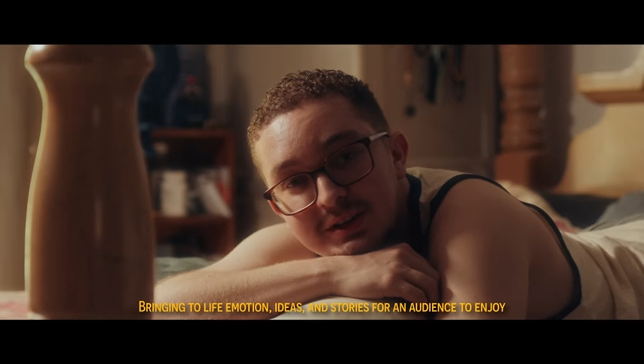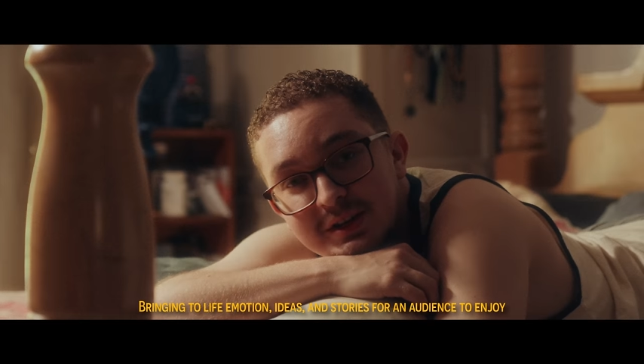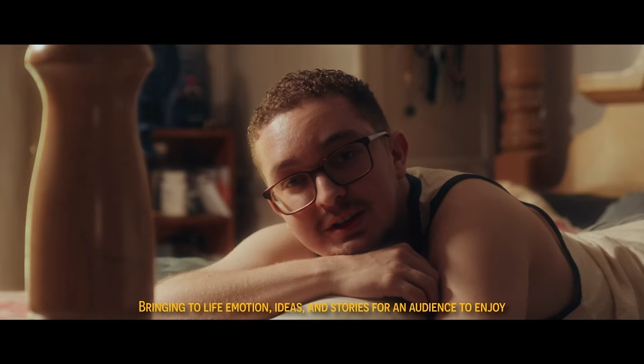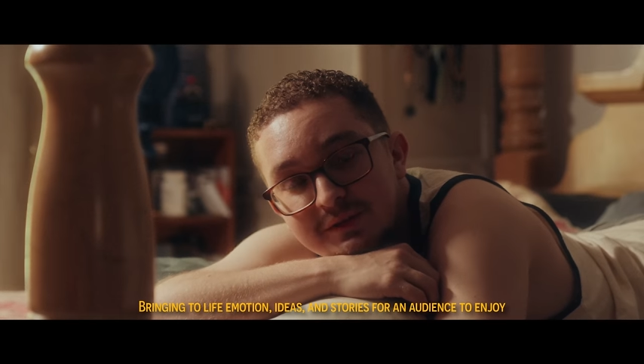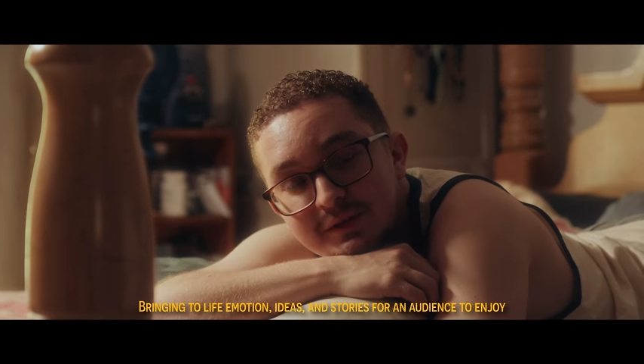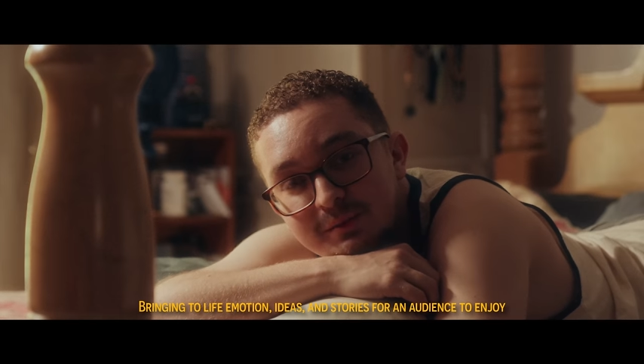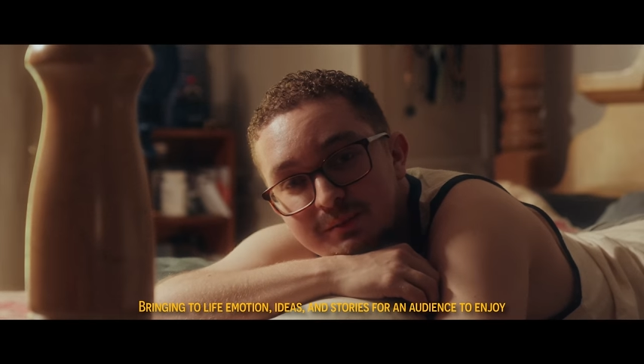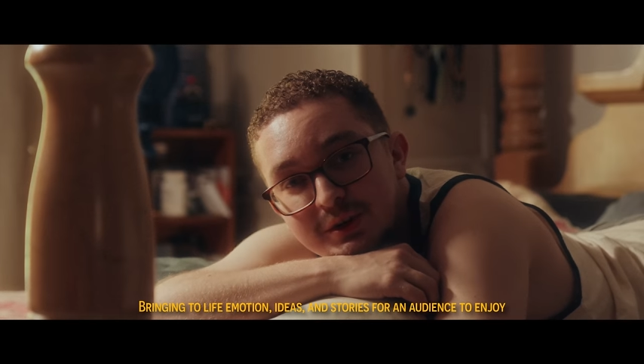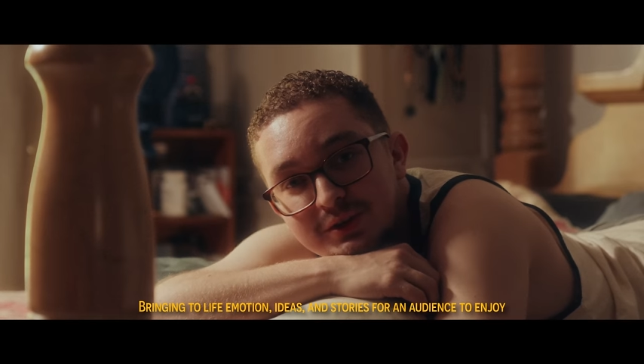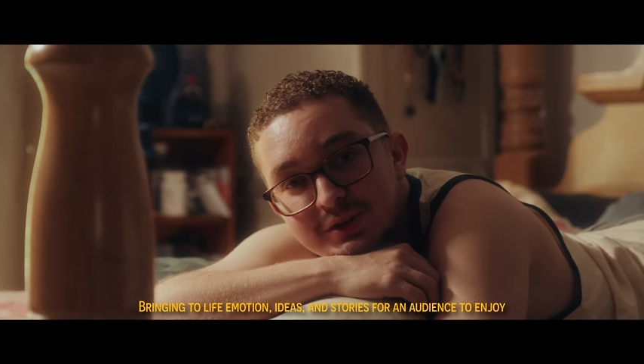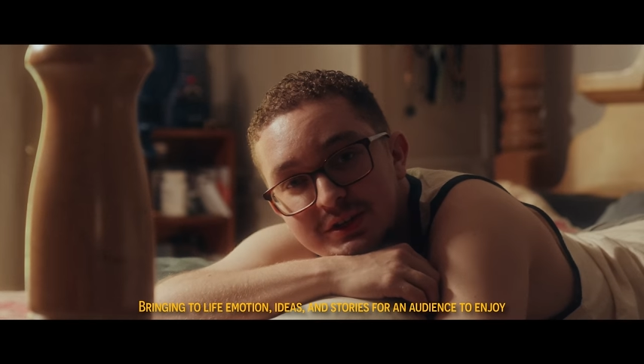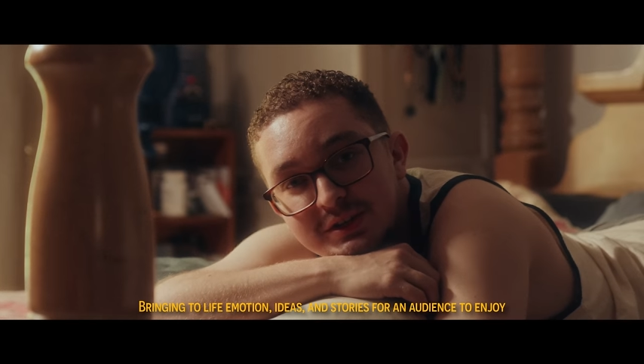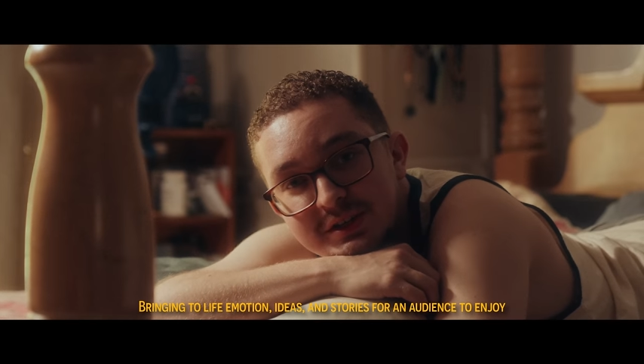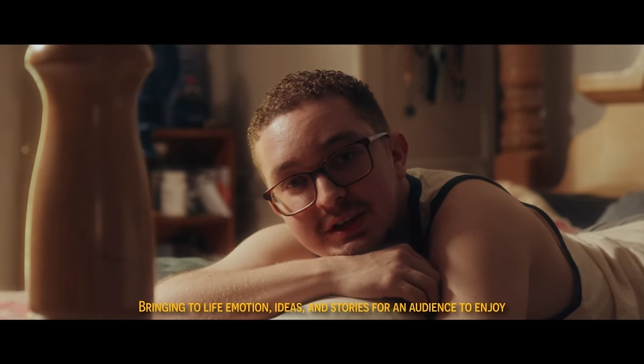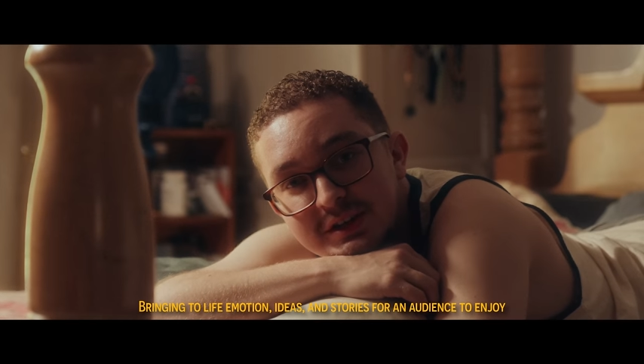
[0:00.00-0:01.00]
life
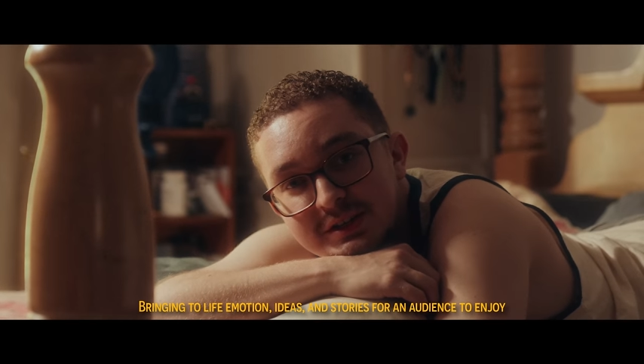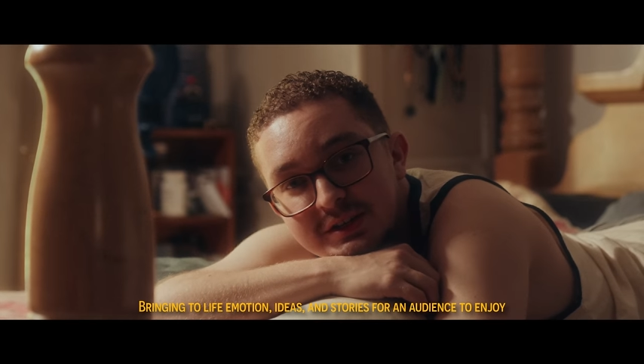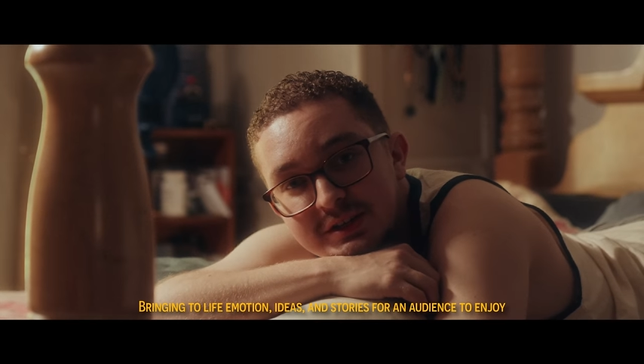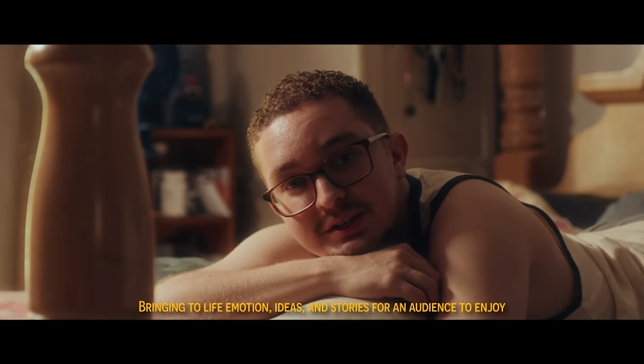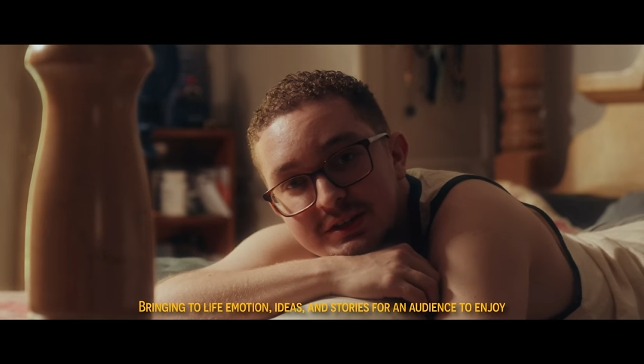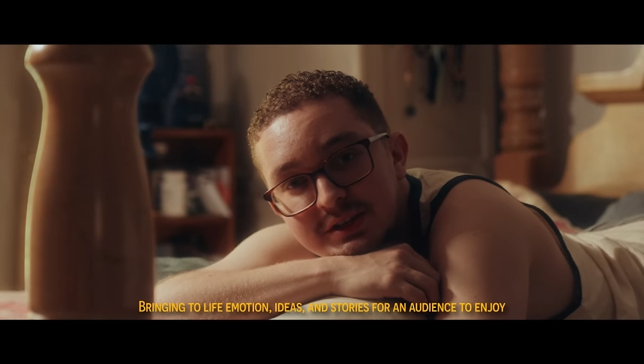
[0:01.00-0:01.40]
emotions, ideas,